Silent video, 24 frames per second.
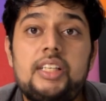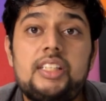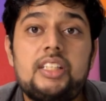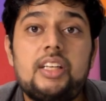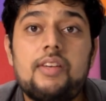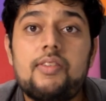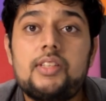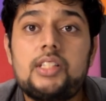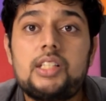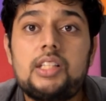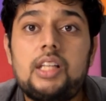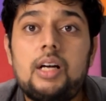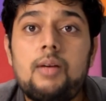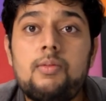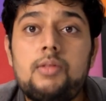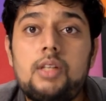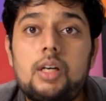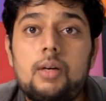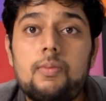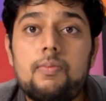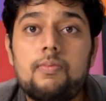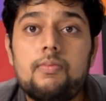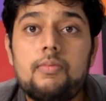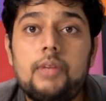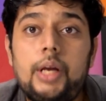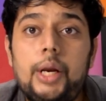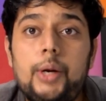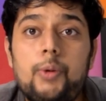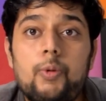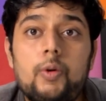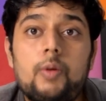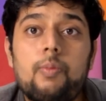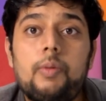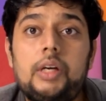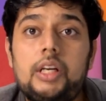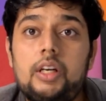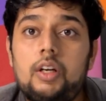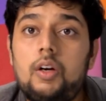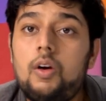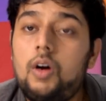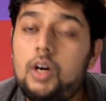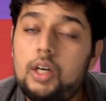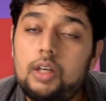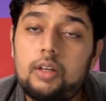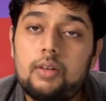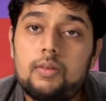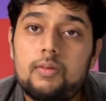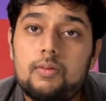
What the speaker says: give us a thumbs up. It would mean a lot.